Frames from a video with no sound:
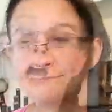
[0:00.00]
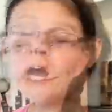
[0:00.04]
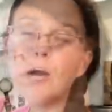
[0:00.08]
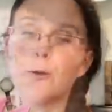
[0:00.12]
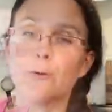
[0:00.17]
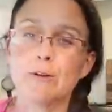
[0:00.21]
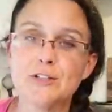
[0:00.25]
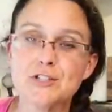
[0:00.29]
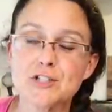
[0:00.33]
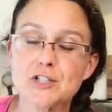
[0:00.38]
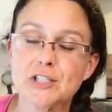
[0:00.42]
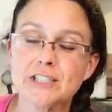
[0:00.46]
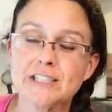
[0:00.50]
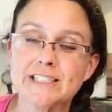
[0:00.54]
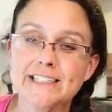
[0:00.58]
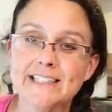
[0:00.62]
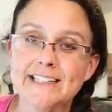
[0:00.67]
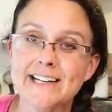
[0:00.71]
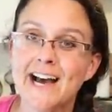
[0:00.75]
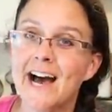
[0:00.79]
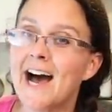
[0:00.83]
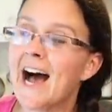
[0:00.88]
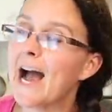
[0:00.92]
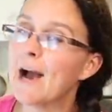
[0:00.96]

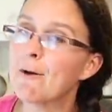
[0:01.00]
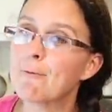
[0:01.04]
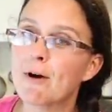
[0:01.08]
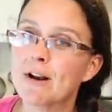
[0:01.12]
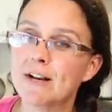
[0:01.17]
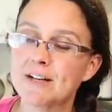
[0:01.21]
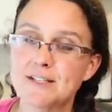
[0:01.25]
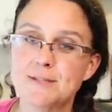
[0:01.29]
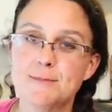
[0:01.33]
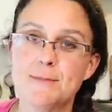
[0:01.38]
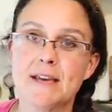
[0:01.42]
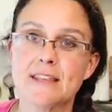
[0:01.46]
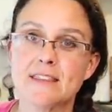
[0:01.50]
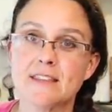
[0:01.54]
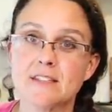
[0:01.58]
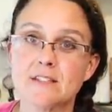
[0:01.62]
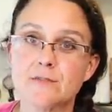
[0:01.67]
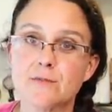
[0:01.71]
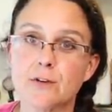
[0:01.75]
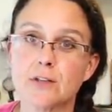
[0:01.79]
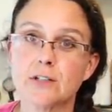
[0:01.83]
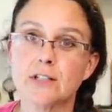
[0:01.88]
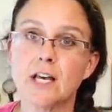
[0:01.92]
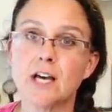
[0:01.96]
Originally, I wanted to make
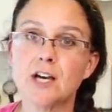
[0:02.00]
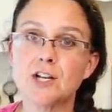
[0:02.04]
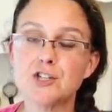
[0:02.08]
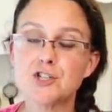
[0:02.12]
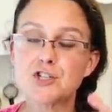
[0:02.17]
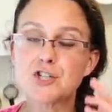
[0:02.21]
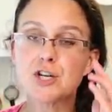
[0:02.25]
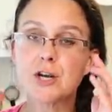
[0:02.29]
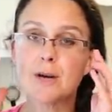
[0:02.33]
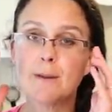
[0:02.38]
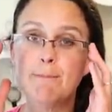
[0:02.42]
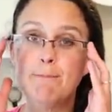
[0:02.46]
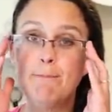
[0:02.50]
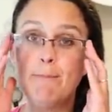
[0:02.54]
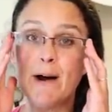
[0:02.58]
this for lunch,